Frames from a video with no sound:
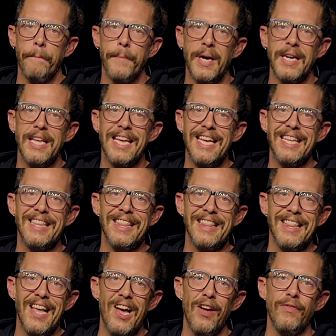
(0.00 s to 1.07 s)
but he
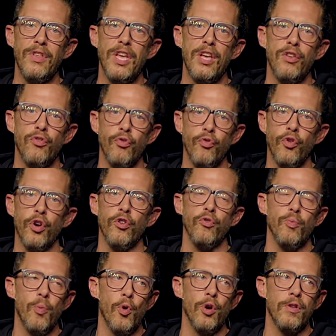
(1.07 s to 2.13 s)
loved his
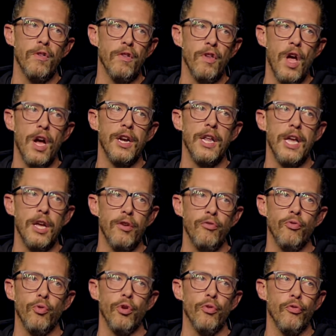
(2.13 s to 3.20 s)
firstborn son,
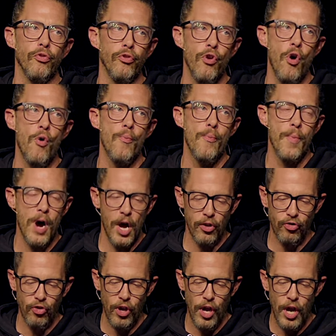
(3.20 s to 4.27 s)
Israel, so
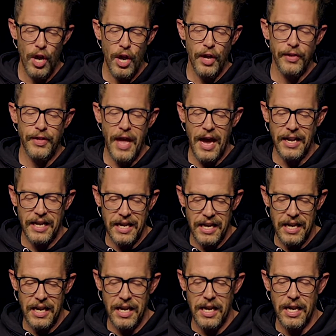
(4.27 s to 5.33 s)
much that
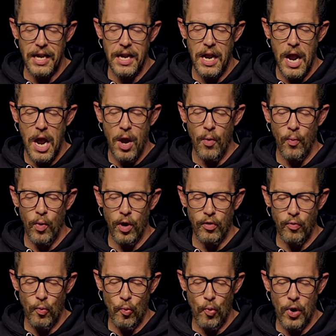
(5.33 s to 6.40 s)
he
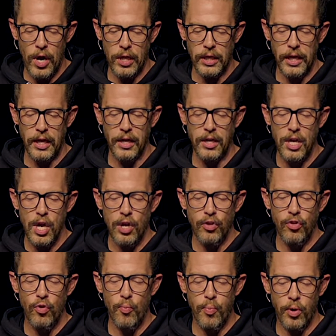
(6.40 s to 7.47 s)
was willing
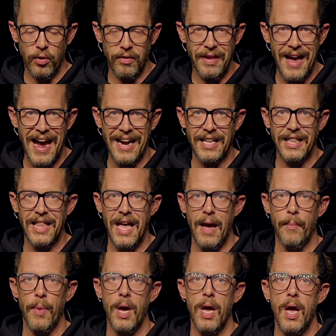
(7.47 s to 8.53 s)
to protect
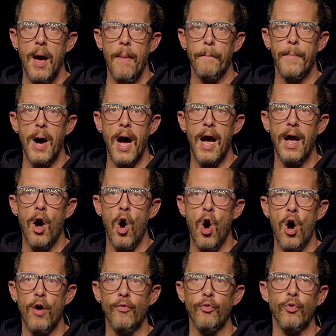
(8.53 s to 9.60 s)
them by
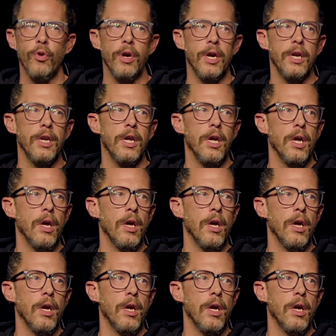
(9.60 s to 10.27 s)
offering